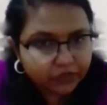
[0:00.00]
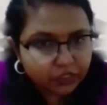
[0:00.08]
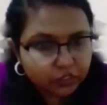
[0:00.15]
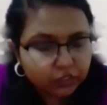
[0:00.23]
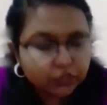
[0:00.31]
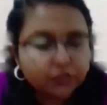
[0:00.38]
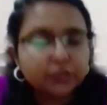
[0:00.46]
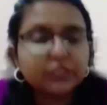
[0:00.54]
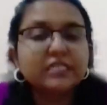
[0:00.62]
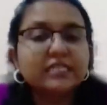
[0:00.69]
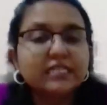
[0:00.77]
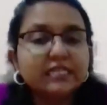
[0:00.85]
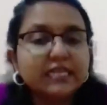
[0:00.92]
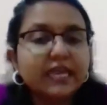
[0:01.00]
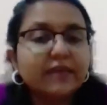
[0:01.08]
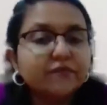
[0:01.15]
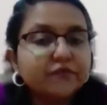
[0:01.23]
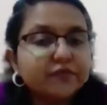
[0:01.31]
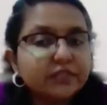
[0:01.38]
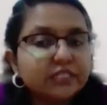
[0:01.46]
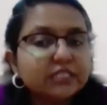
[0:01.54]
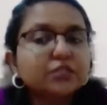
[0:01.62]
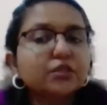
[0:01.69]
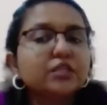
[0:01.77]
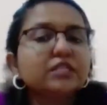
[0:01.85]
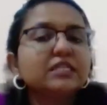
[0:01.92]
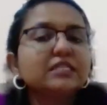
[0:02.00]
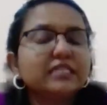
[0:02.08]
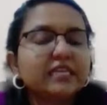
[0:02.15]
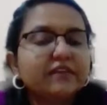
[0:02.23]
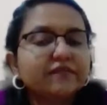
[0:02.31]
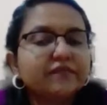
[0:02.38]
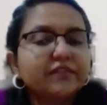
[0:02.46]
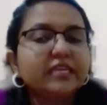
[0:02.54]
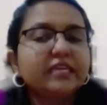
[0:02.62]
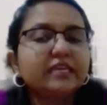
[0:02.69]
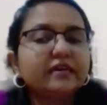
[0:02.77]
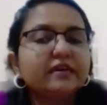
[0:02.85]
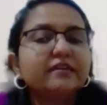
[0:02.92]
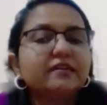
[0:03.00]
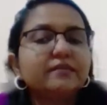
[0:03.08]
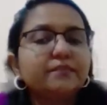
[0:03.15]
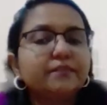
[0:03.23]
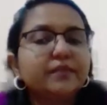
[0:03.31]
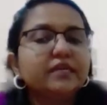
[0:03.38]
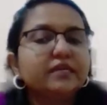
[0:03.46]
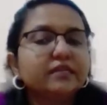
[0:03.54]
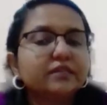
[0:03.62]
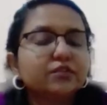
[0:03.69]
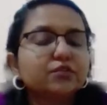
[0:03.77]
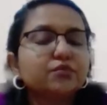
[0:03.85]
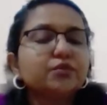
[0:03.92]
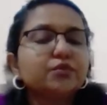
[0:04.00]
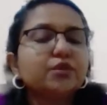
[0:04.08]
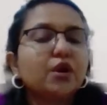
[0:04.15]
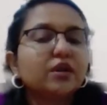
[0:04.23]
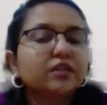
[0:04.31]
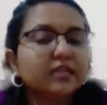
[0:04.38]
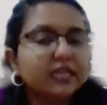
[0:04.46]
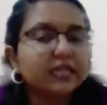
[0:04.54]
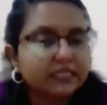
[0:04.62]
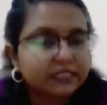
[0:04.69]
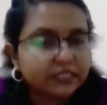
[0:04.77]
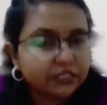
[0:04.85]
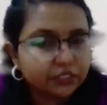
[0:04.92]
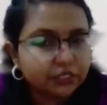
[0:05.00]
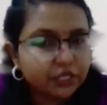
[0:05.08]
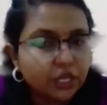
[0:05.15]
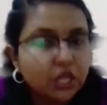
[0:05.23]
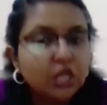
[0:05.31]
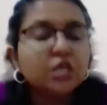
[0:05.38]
So the emphasis on the safety here rippled through the organization.